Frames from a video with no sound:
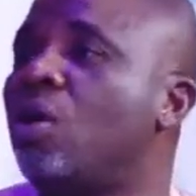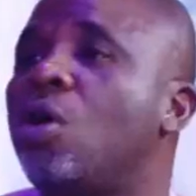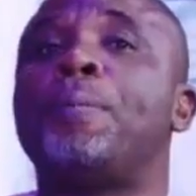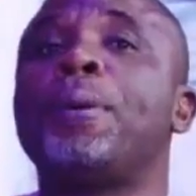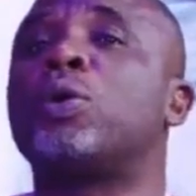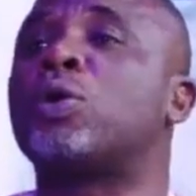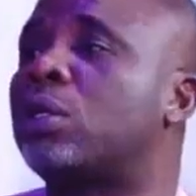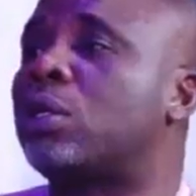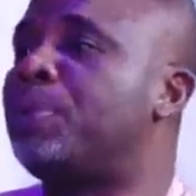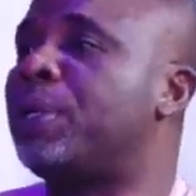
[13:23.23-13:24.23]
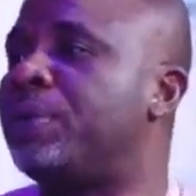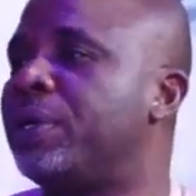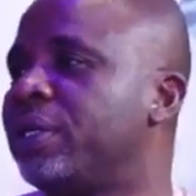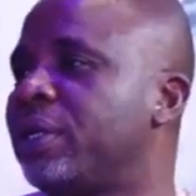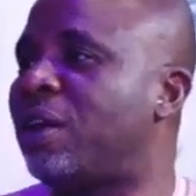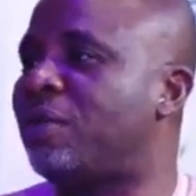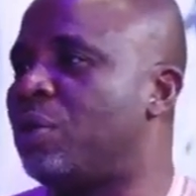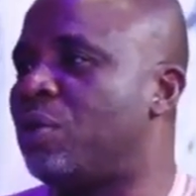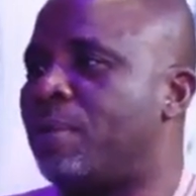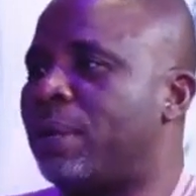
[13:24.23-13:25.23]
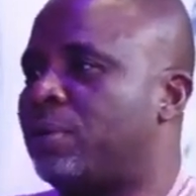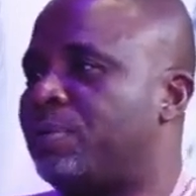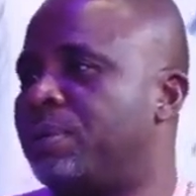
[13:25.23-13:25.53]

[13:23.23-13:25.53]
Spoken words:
Obi will run to the PDP. All of them will come back to the PDP.